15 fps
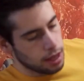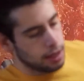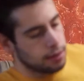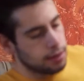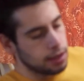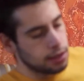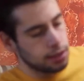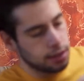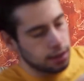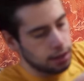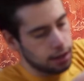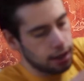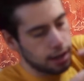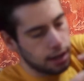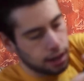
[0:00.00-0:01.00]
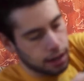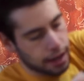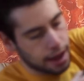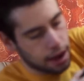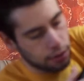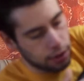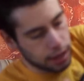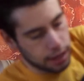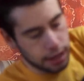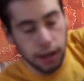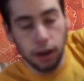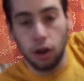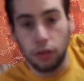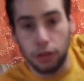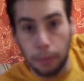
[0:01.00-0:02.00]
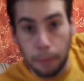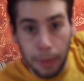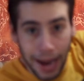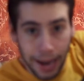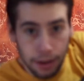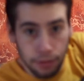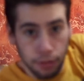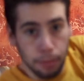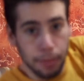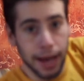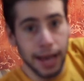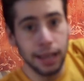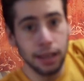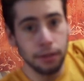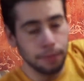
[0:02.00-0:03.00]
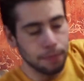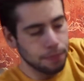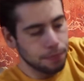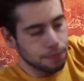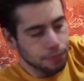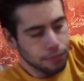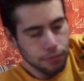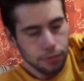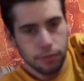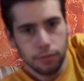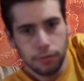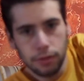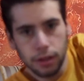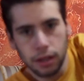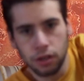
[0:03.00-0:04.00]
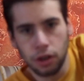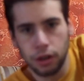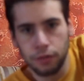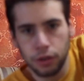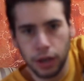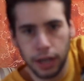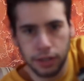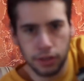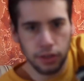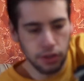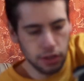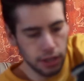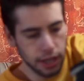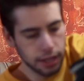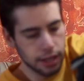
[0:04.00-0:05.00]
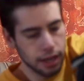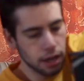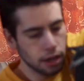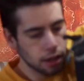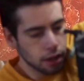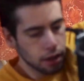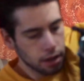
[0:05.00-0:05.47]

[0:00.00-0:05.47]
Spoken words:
this little area here on the back of the bag. Don't know if you guys can see it there.